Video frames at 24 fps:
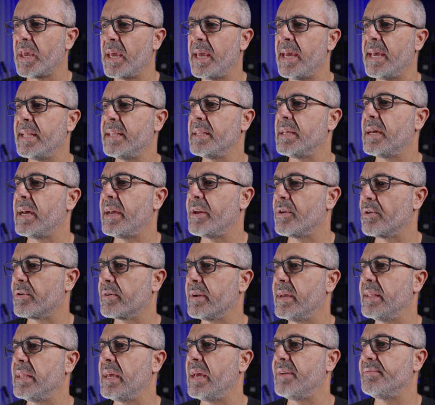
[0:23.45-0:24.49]
And I
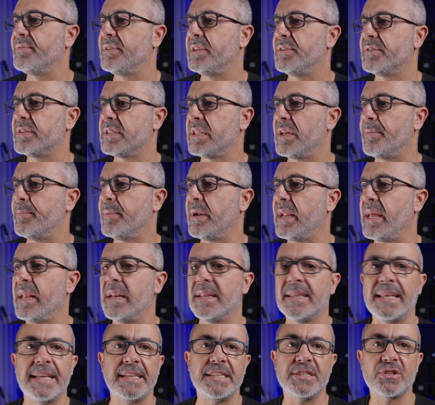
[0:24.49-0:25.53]
already have this thumbnail
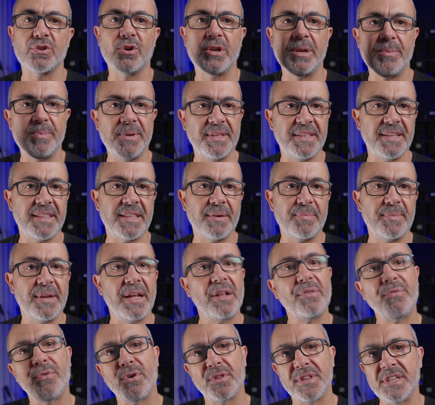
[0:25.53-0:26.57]
that is going to be the
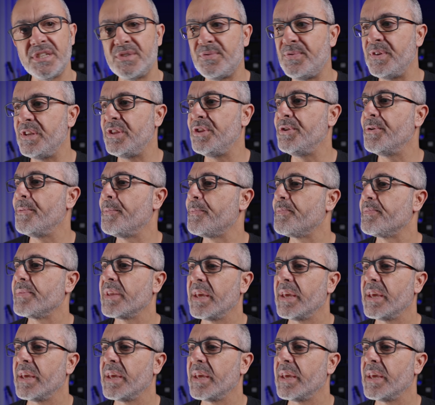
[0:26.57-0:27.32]
thumbnail for this video.